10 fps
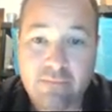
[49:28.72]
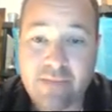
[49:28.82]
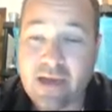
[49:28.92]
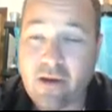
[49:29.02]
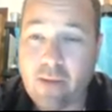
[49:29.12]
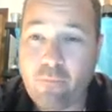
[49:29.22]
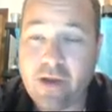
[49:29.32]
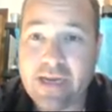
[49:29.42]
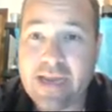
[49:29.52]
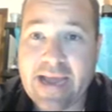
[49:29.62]
Now I'm
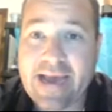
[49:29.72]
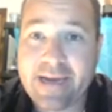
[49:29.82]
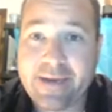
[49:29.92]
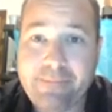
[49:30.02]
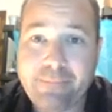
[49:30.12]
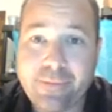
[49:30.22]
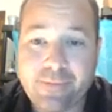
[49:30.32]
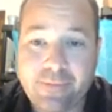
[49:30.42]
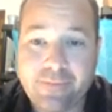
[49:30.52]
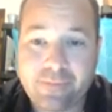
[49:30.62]
ready to add it up.
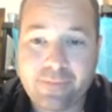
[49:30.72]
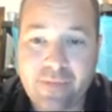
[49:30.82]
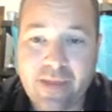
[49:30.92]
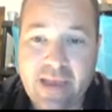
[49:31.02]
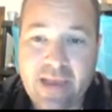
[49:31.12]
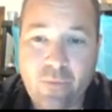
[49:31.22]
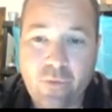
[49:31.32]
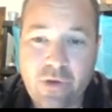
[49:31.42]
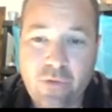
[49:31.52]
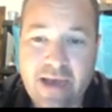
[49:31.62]
And
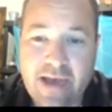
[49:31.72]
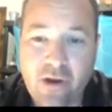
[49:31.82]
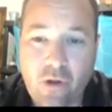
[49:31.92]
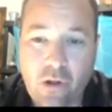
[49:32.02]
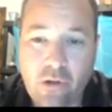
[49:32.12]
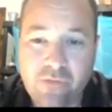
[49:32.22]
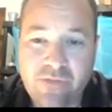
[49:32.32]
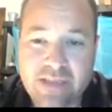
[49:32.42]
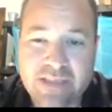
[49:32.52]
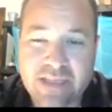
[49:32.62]
when you add all of
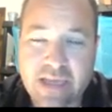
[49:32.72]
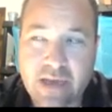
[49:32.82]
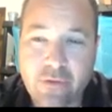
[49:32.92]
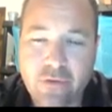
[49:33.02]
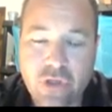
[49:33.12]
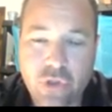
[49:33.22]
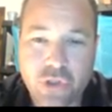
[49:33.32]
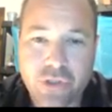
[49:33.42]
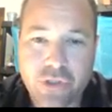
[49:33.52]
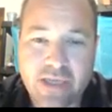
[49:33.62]
these together, you
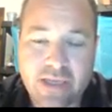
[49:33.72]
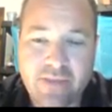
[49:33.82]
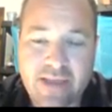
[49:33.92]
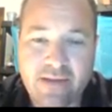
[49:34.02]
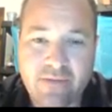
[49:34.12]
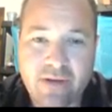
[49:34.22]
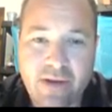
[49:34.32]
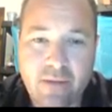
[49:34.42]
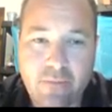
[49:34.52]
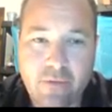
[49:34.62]
should get that
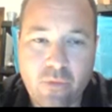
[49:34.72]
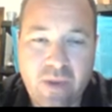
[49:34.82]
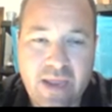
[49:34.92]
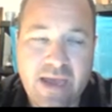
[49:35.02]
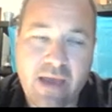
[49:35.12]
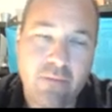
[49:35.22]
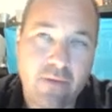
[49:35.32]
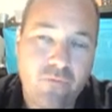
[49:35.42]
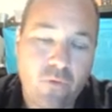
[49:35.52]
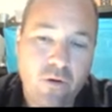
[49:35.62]
number that we had
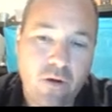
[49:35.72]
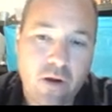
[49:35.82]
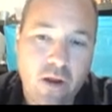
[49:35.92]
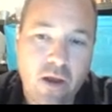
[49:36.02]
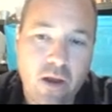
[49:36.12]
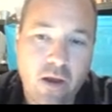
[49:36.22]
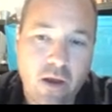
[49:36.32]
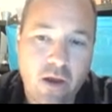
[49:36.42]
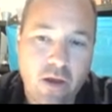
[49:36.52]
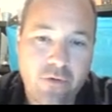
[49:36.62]
before,
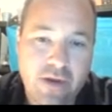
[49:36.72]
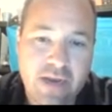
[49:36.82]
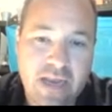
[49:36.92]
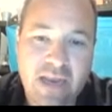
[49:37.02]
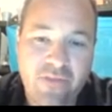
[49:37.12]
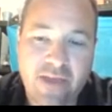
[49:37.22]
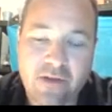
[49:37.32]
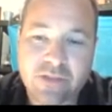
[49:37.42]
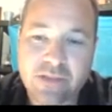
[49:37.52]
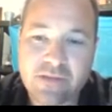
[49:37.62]

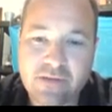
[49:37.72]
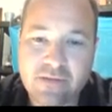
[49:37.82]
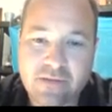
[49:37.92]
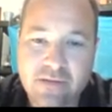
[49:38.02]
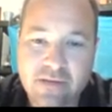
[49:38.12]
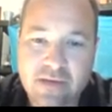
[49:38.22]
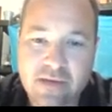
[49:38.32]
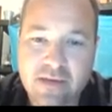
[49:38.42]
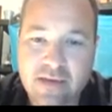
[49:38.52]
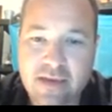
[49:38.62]
108,000
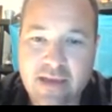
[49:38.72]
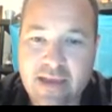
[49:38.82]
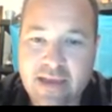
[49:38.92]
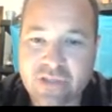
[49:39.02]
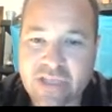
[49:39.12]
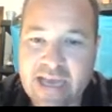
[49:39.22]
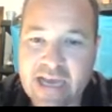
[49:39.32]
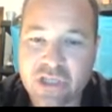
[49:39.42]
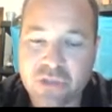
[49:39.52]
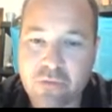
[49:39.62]
as
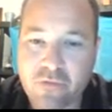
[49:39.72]
cash